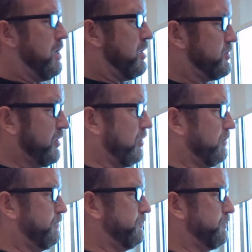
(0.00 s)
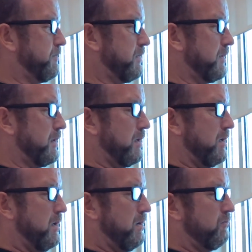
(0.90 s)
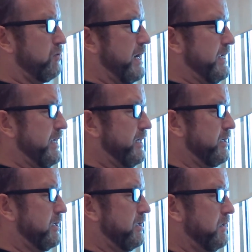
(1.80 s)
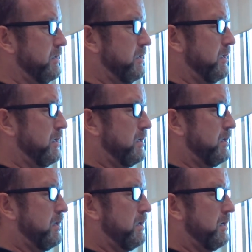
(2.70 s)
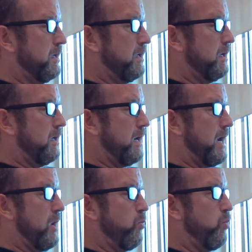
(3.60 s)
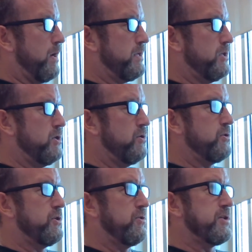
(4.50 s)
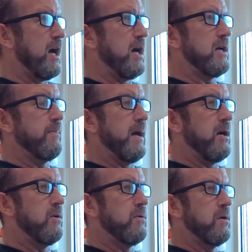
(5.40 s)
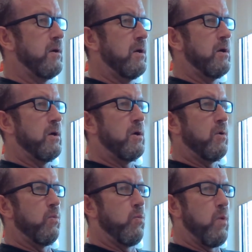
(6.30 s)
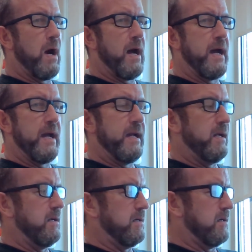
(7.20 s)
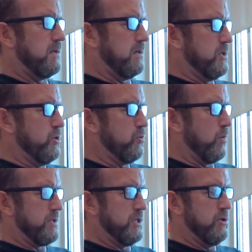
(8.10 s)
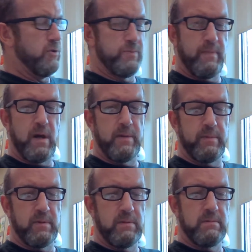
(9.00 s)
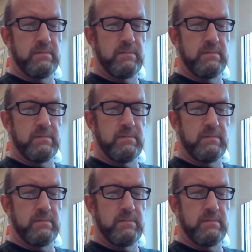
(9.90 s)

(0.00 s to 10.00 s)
So, right here, I want you to talk about why you'd want to use marble